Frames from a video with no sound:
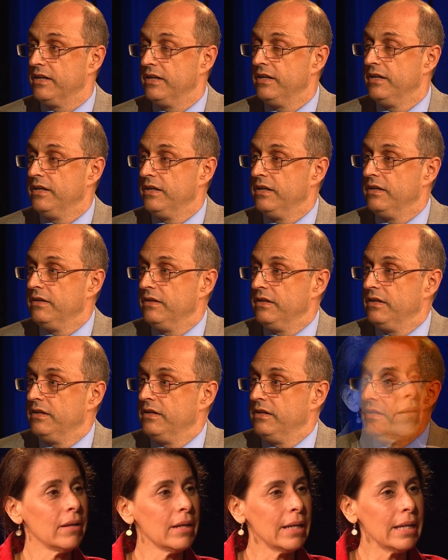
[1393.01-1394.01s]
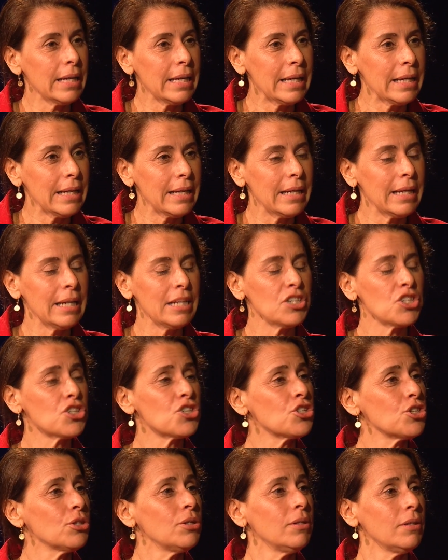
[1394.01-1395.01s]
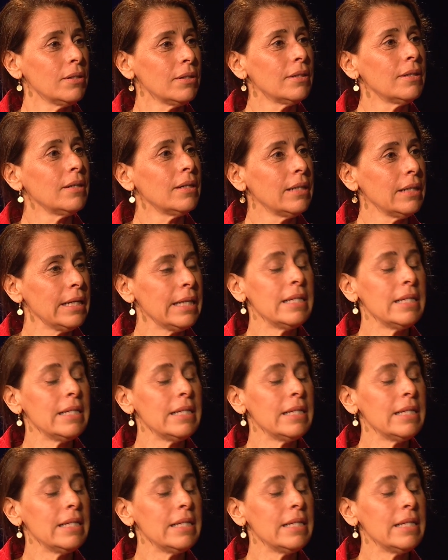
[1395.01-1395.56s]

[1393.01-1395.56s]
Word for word: It, and, and, the, and that's should, a tragedy.